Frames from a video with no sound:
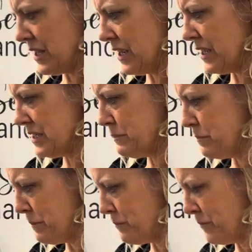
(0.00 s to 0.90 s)
it's
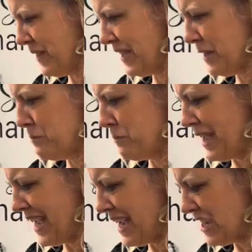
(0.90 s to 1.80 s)
like a
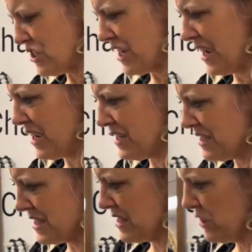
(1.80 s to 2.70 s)
beige and
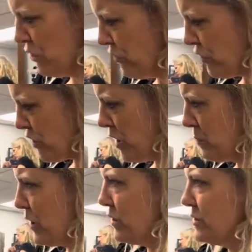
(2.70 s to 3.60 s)
silver
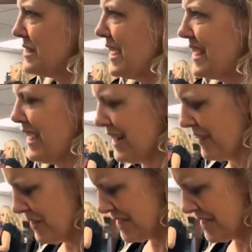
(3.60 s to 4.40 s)
almost. I can't even